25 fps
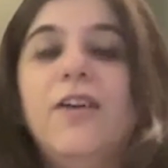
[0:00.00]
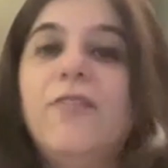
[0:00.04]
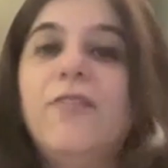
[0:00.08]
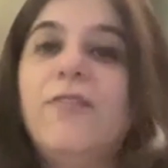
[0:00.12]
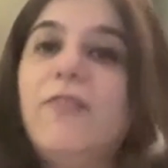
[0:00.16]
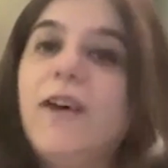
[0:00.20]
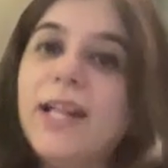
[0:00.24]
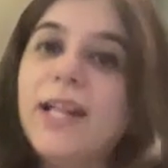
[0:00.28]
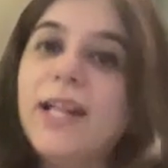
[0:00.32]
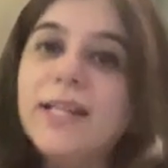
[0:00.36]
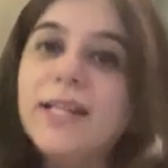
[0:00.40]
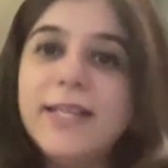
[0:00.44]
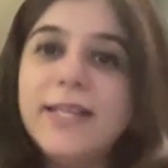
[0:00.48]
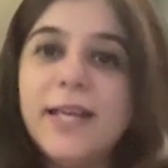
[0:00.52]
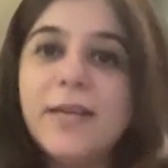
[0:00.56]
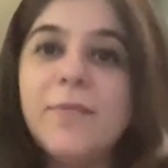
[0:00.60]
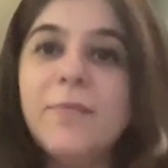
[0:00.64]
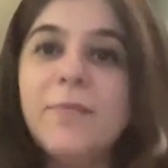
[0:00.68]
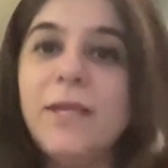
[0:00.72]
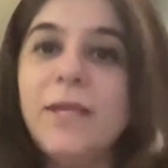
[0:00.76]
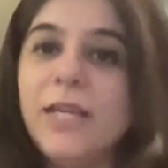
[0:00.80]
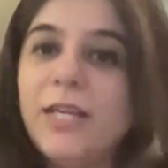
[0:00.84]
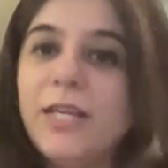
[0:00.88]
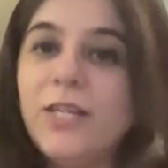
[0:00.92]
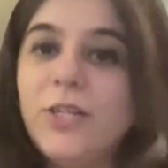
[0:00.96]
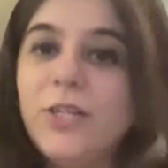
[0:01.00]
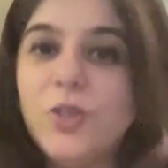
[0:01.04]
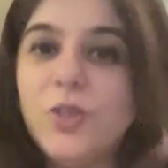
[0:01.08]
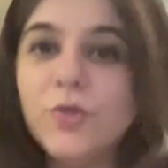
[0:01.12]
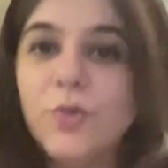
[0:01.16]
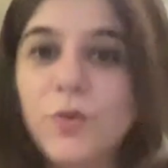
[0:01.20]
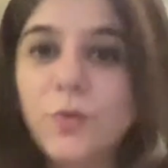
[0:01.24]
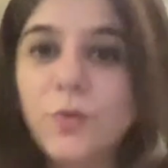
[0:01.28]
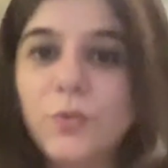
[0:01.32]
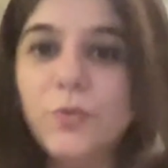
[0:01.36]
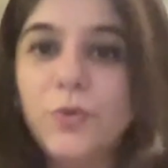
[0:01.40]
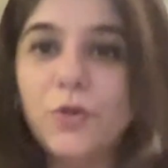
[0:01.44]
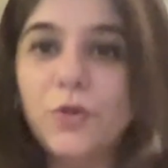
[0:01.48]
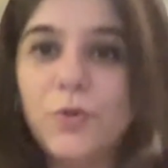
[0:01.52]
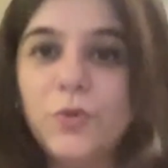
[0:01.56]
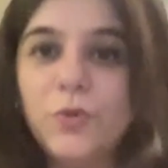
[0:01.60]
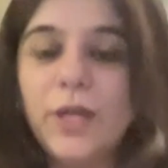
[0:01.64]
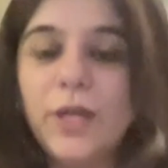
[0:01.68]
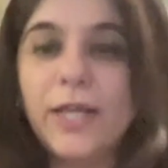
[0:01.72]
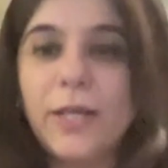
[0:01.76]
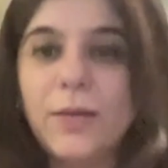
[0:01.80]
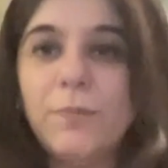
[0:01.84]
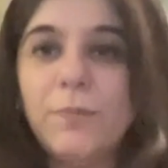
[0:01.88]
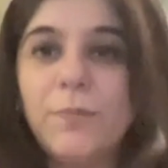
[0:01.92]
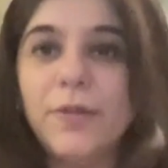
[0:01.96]
Once I meet you,
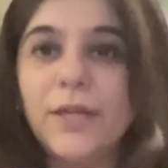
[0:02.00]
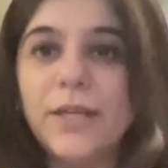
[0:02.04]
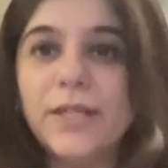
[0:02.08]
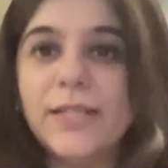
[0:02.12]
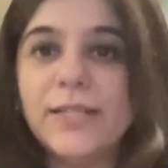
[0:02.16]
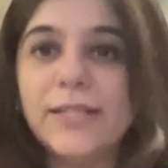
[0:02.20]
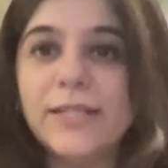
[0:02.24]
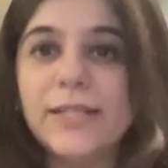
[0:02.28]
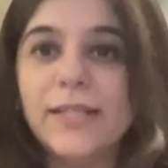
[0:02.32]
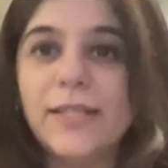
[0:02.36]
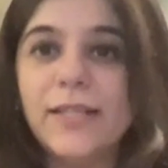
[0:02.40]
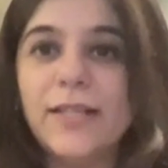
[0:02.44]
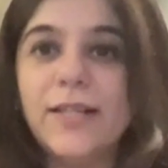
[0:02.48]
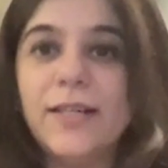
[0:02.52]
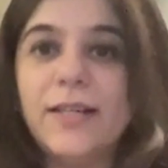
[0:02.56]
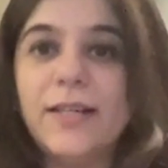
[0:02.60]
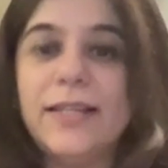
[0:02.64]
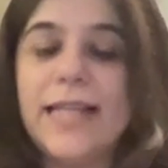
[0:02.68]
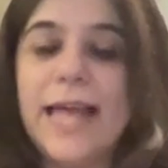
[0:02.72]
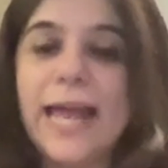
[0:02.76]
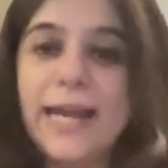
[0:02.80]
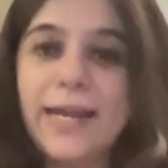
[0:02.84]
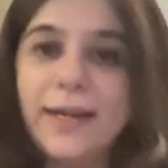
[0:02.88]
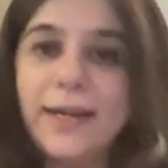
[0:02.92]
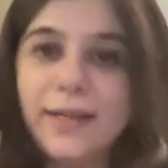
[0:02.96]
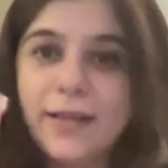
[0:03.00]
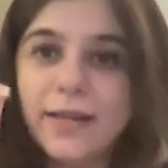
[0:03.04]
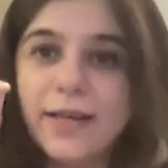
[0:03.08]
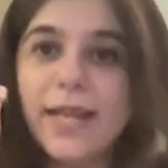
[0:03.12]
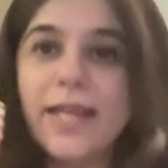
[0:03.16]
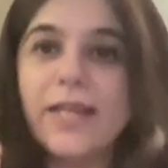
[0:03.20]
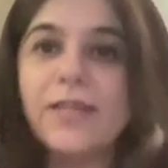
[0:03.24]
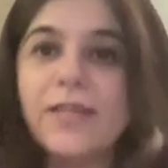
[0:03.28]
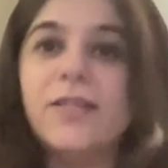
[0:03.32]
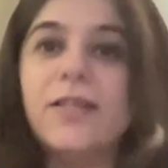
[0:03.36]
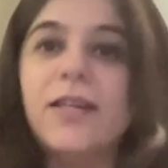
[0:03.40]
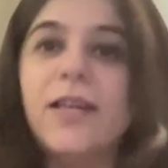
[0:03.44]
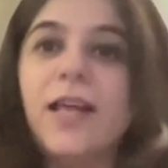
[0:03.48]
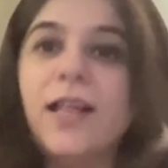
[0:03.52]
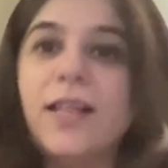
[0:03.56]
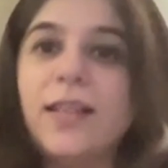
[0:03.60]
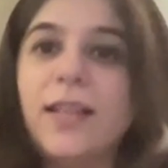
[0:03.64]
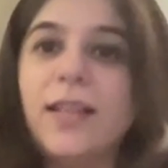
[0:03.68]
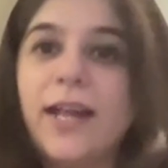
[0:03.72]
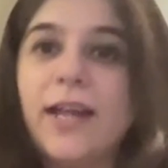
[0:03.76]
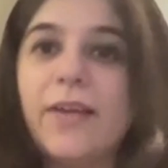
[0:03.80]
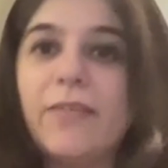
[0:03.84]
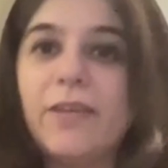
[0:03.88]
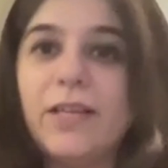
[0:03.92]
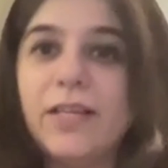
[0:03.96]
in person, that connection
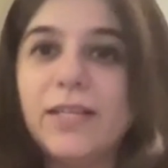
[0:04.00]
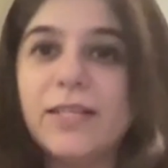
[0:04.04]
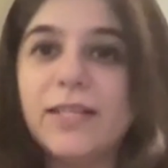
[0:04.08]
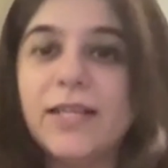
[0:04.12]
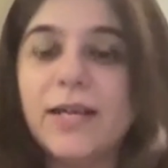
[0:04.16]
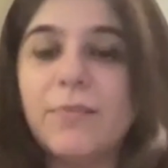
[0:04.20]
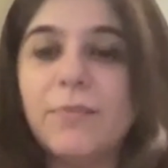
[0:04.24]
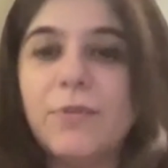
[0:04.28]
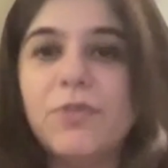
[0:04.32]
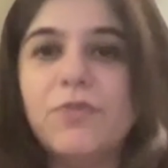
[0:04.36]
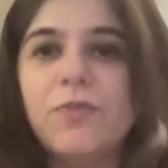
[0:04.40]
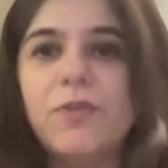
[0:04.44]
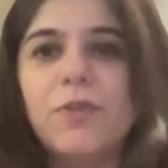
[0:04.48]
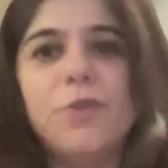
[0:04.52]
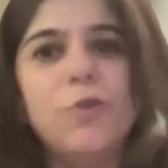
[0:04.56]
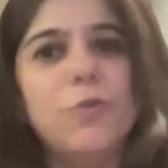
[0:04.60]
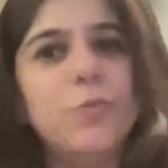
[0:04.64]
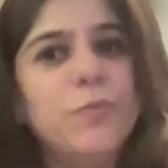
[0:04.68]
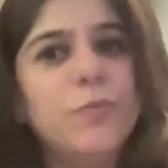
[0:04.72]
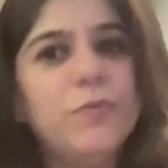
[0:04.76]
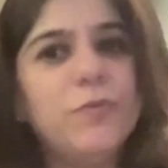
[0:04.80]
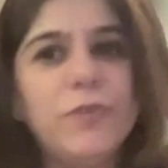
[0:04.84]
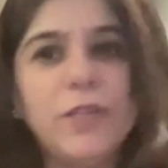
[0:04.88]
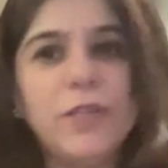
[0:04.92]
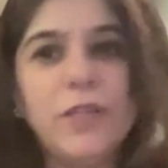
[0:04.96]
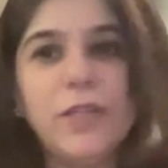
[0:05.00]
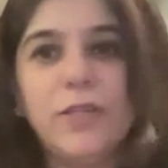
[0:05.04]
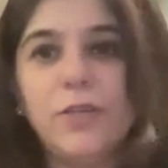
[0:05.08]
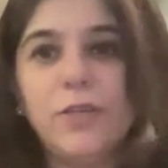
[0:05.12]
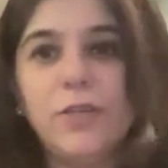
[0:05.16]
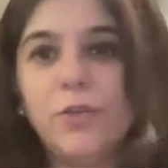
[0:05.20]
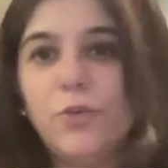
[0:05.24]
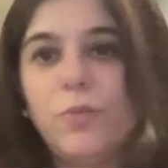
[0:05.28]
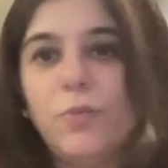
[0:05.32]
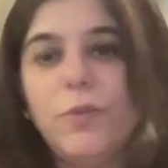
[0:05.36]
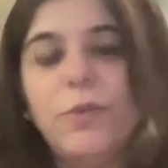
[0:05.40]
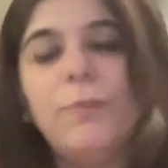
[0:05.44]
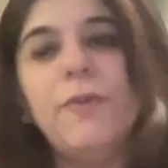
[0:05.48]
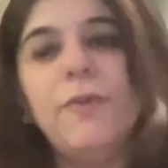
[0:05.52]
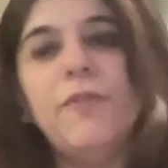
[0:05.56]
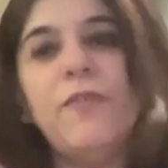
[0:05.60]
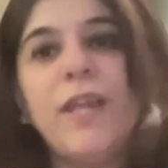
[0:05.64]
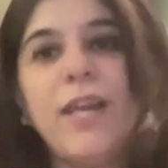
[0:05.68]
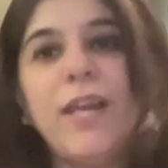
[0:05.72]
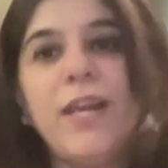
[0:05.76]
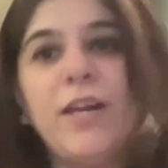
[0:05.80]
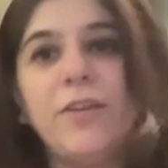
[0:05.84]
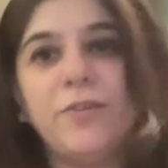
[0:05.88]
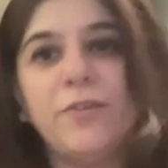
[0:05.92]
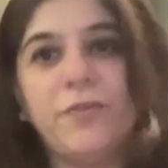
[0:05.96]
that I will establish with you will be
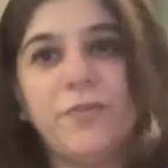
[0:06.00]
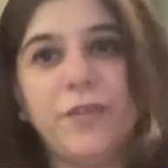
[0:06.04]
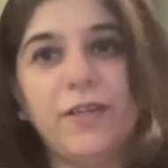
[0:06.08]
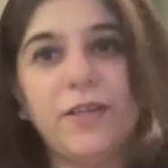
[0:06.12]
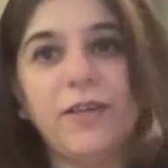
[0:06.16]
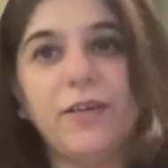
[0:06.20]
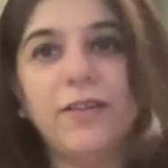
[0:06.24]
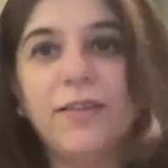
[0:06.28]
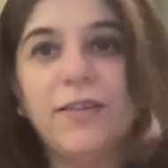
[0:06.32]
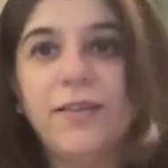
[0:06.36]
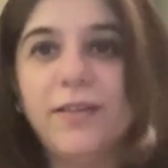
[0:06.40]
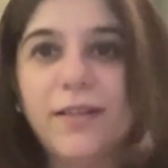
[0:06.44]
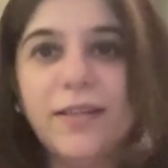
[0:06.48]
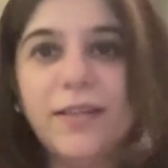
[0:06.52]
very different.